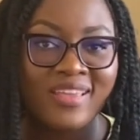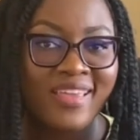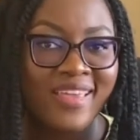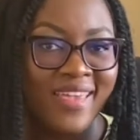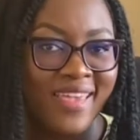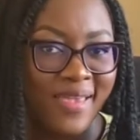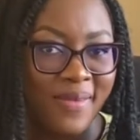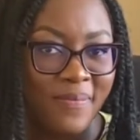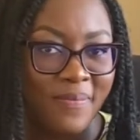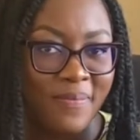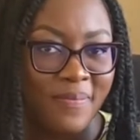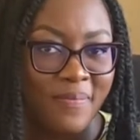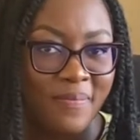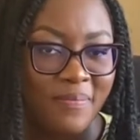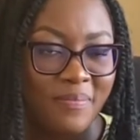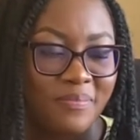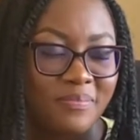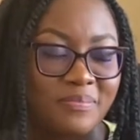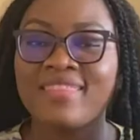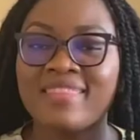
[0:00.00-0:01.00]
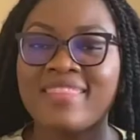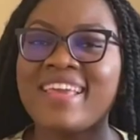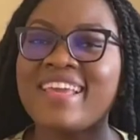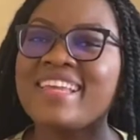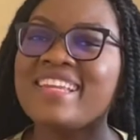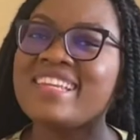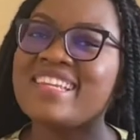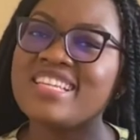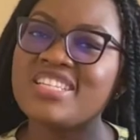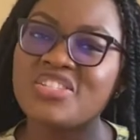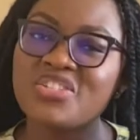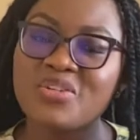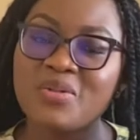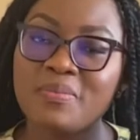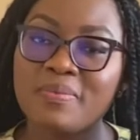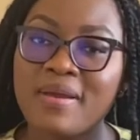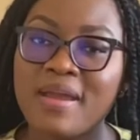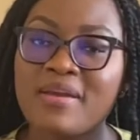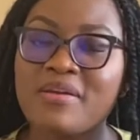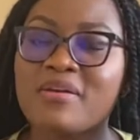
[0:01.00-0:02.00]
him. The
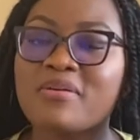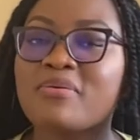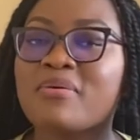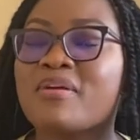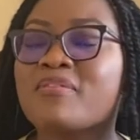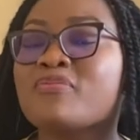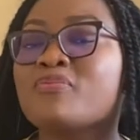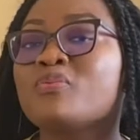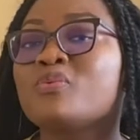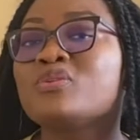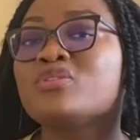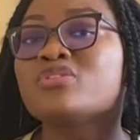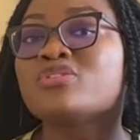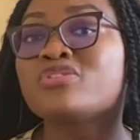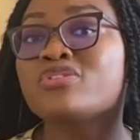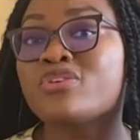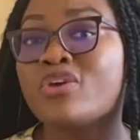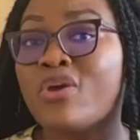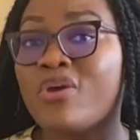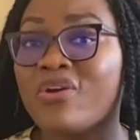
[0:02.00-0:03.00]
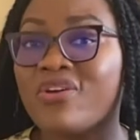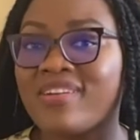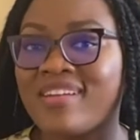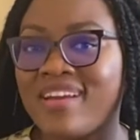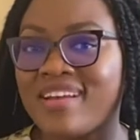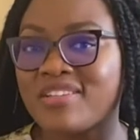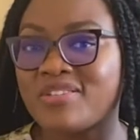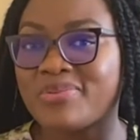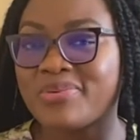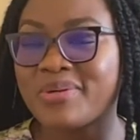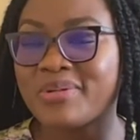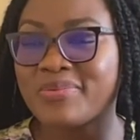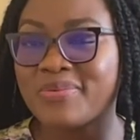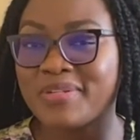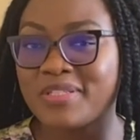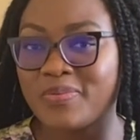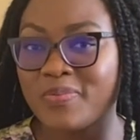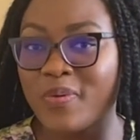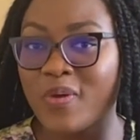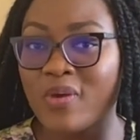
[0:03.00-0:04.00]
initial paragraph was so unnatural
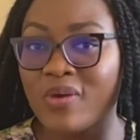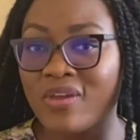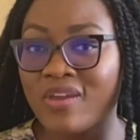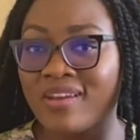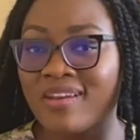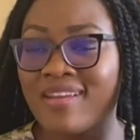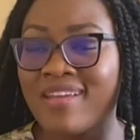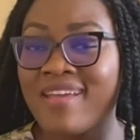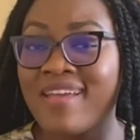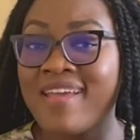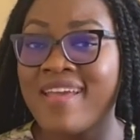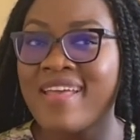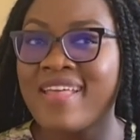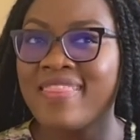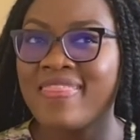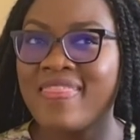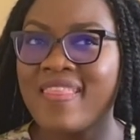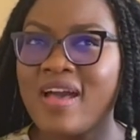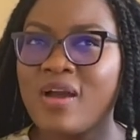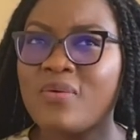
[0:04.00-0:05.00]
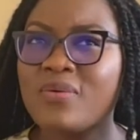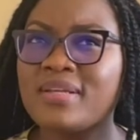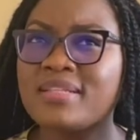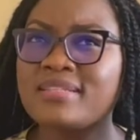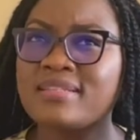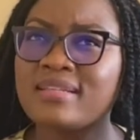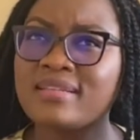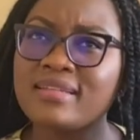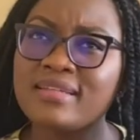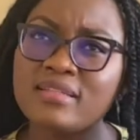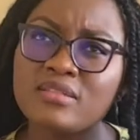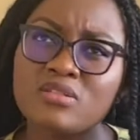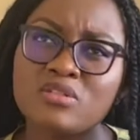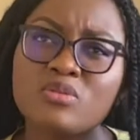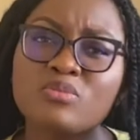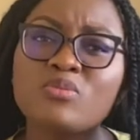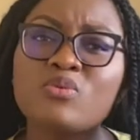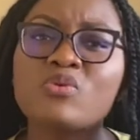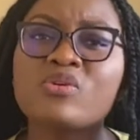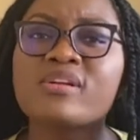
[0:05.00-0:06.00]
when spoken. Now it's a
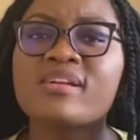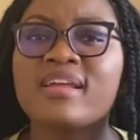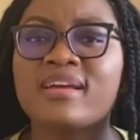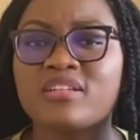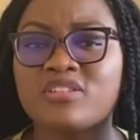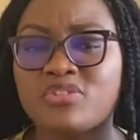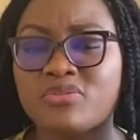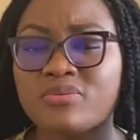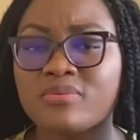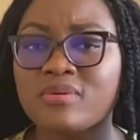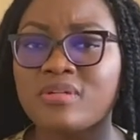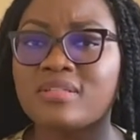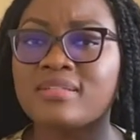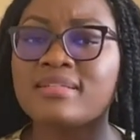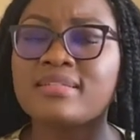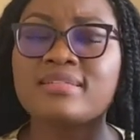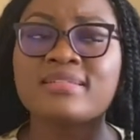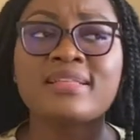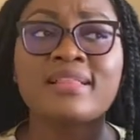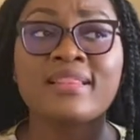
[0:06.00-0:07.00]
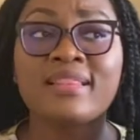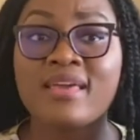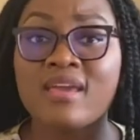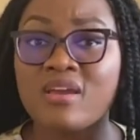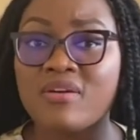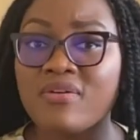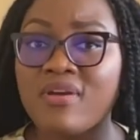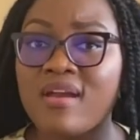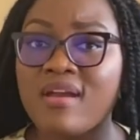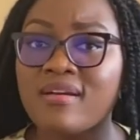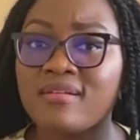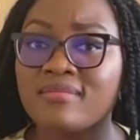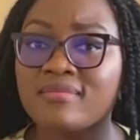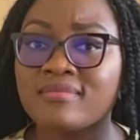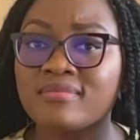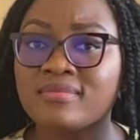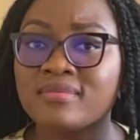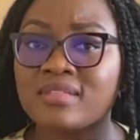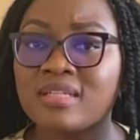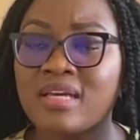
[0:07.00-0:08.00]
little more natural, it's clearer,
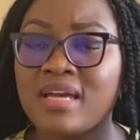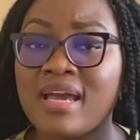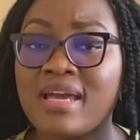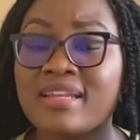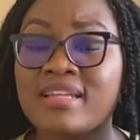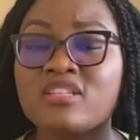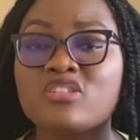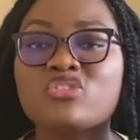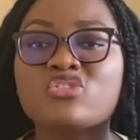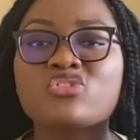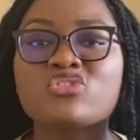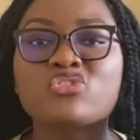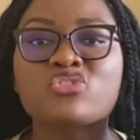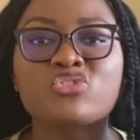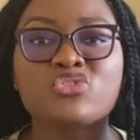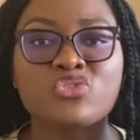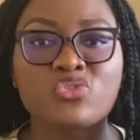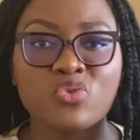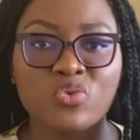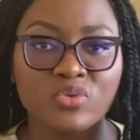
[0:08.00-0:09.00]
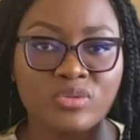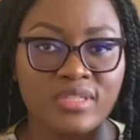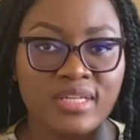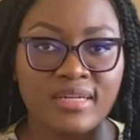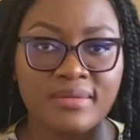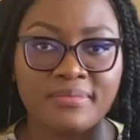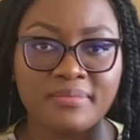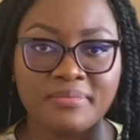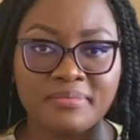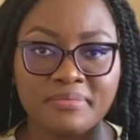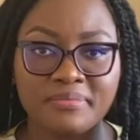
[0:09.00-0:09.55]
and it's shorter.